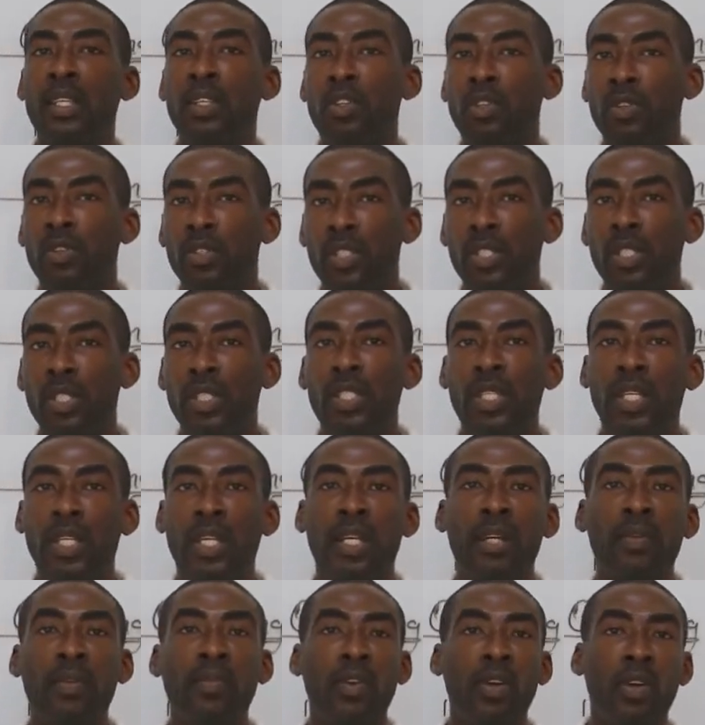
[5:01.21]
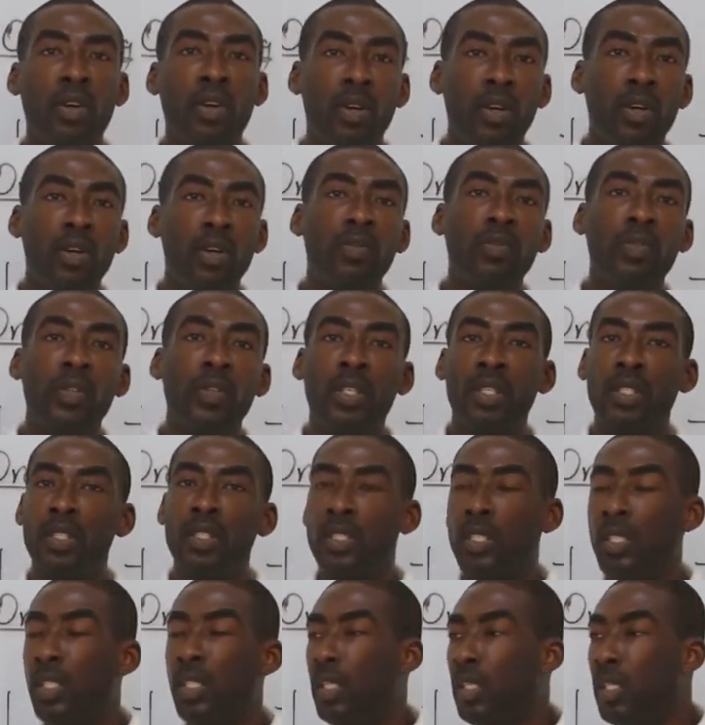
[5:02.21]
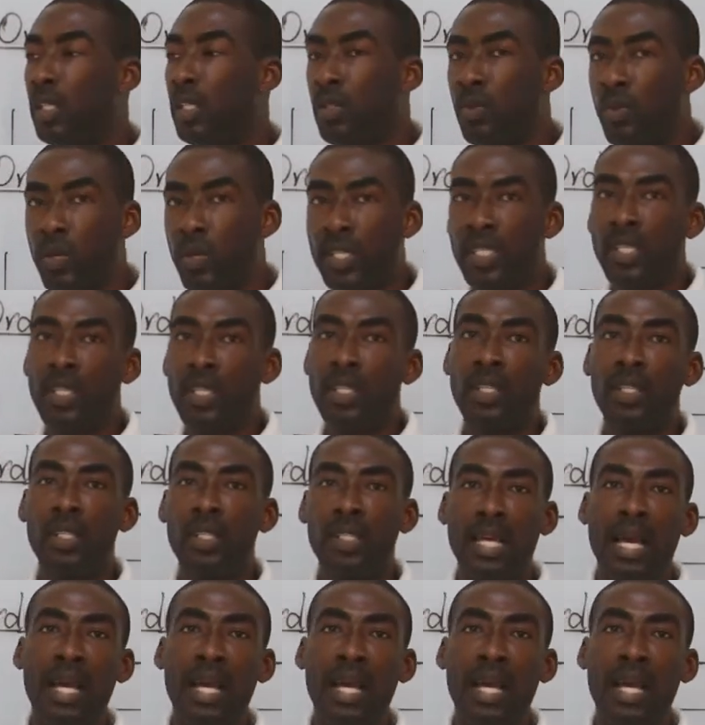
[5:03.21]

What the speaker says: your teacher or the question is